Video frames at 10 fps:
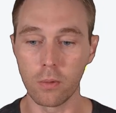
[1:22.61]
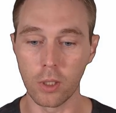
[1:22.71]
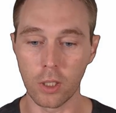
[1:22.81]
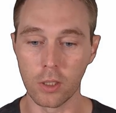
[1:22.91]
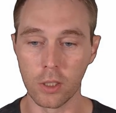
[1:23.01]

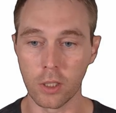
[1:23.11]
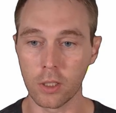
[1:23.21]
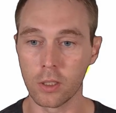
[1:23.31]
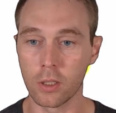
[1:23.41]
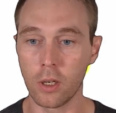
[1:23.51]
We click
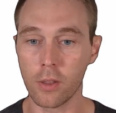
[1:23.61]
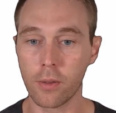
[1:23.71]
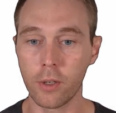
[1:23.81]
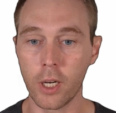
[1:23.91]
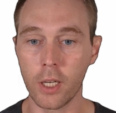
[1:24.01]

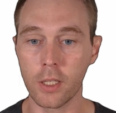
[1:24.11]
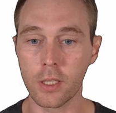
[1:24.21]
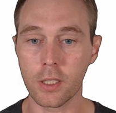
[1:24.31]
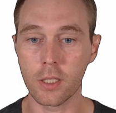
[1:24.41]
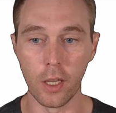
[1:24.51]

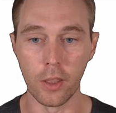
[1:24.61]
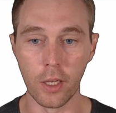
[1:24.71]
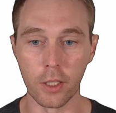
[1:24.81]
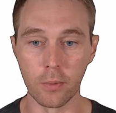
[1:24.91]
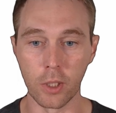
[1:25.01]
authorize, and
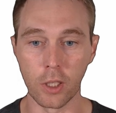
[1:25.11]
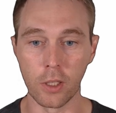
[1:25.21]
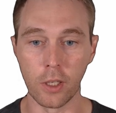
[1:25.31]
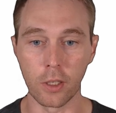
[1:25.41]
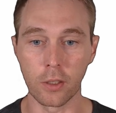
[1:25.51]
then we
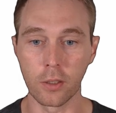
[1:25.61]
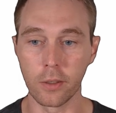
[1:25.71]
click